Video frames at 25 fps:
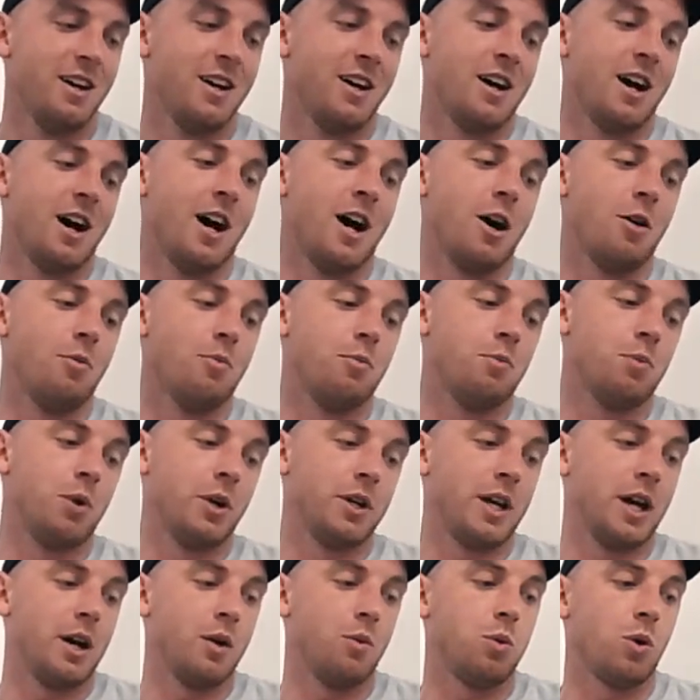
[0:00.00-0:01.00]
But
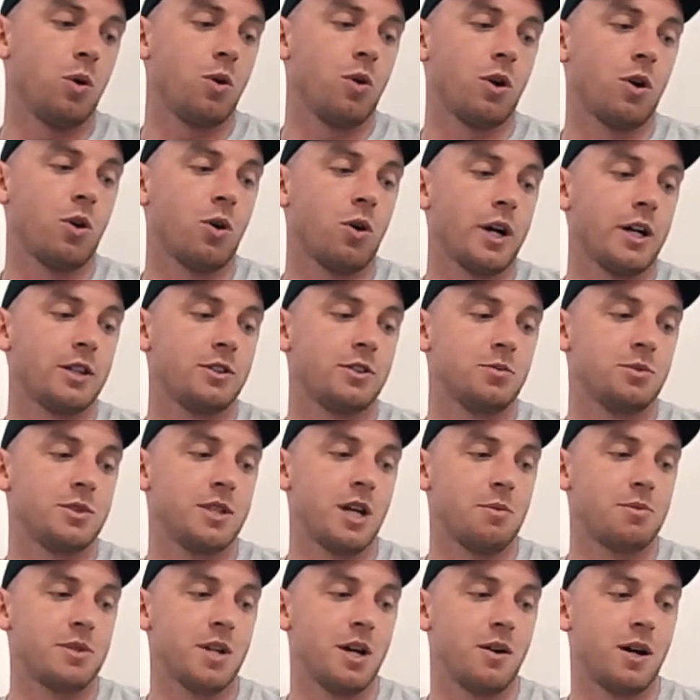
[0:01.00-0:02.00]
yeah, we're going to go get some
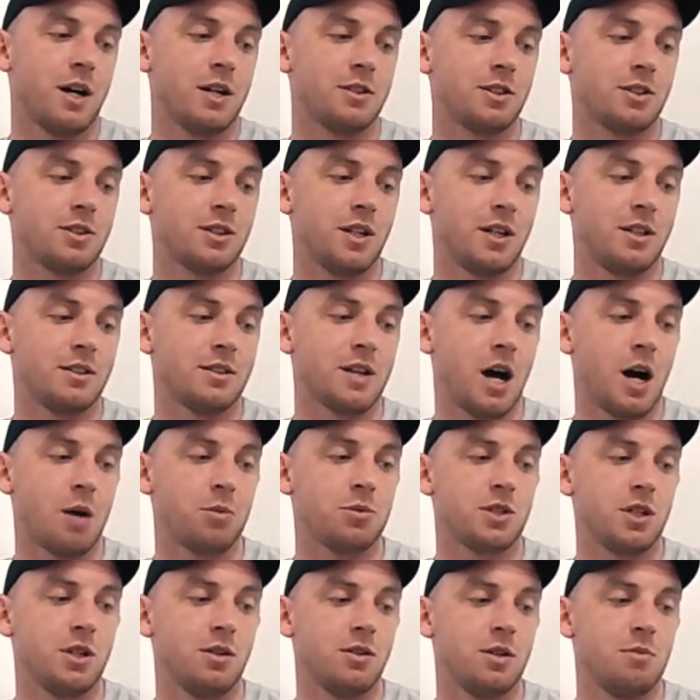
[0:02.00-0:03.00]
steps now. As I said, it's
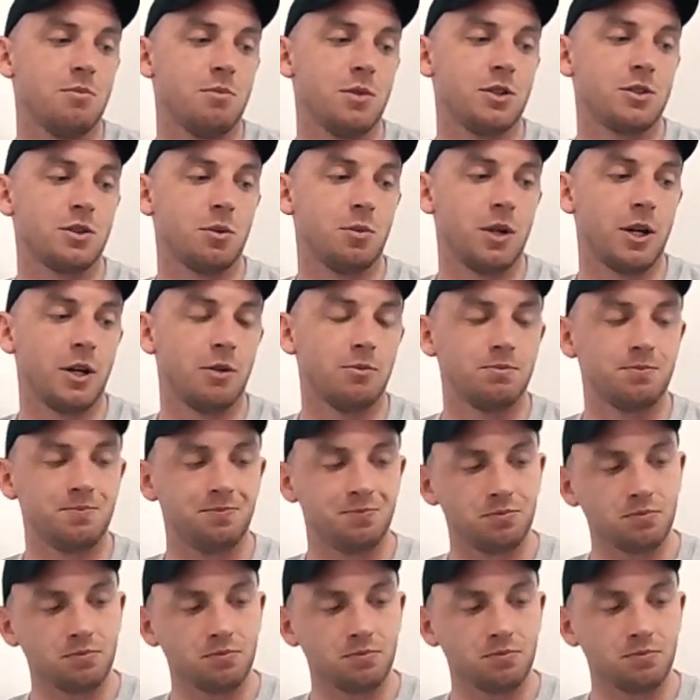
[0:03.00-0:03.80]
absolutely miserable out,